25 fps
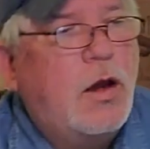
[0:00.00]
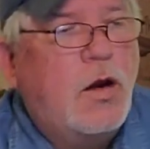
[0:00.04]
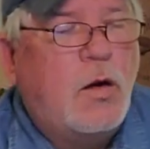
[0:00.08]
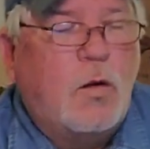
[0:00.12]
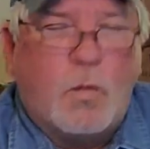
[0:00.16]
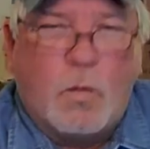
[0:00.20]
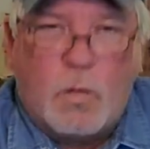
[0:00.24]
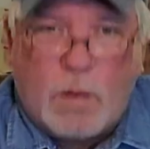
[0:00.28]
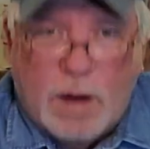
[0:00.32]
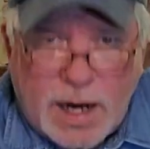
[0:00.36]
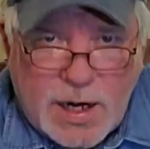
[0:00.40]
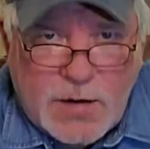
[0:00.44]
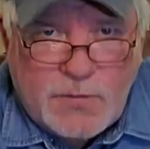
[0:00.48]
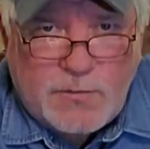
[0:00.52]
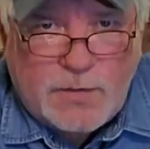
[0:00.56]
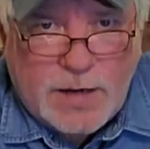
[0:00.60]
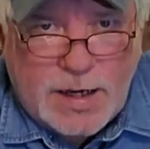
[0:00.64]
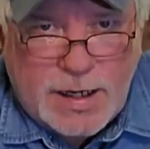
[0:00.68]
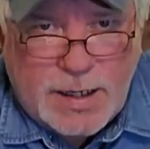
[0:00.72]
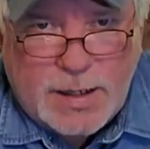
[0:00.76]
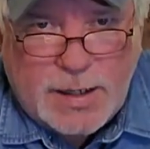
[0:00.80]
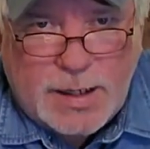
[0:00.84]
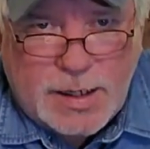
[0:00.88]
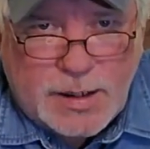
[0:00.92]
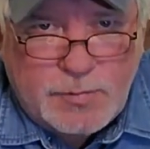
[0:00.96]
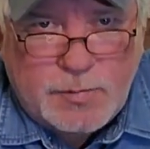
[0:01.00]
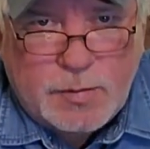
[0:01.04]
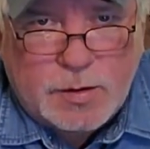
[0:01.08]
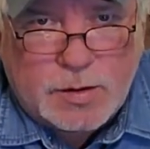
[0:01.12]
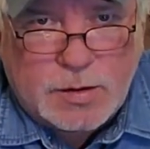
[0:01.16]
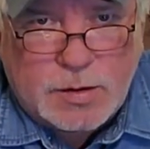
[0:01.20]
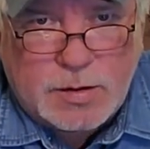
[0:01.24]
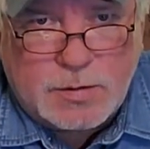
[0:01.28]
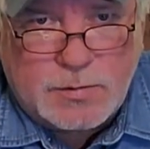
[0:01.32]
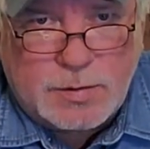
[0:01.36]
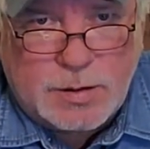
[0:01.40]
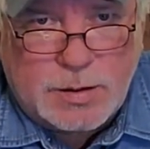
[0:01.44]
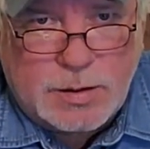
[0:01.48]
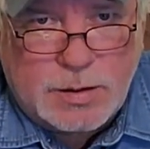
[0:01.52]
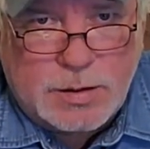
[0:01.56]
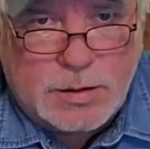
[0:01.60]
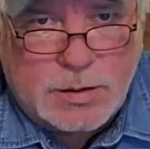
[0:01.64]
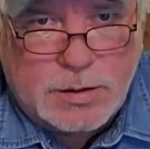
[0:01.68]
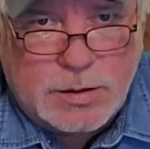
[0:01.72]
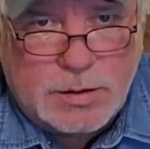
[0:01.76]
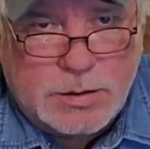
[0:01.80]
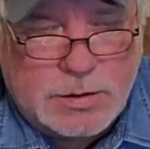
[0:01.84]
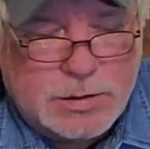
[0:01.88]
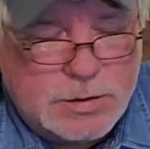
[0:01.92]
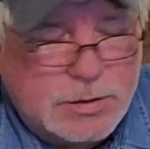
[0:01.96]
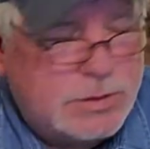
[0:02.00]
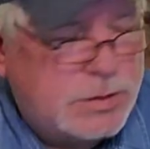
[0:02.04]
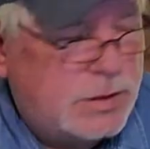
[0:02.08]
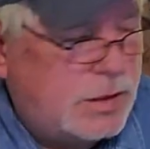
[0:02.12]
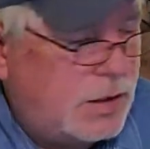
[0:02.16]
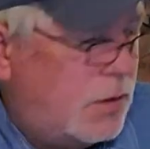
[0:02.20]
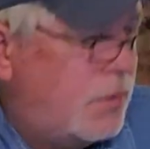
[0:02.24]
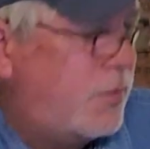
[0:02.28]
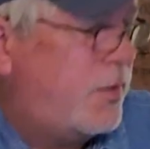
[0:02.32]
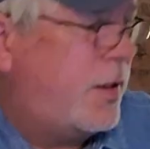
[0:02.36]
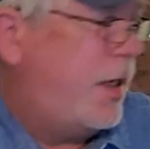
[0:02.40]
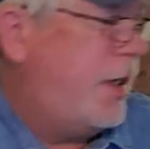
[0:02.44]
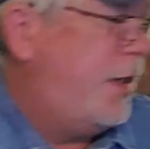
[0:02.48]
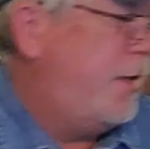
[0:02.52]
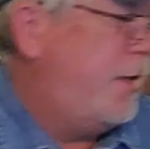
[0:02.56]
Wi-Fi light bulb? Okay.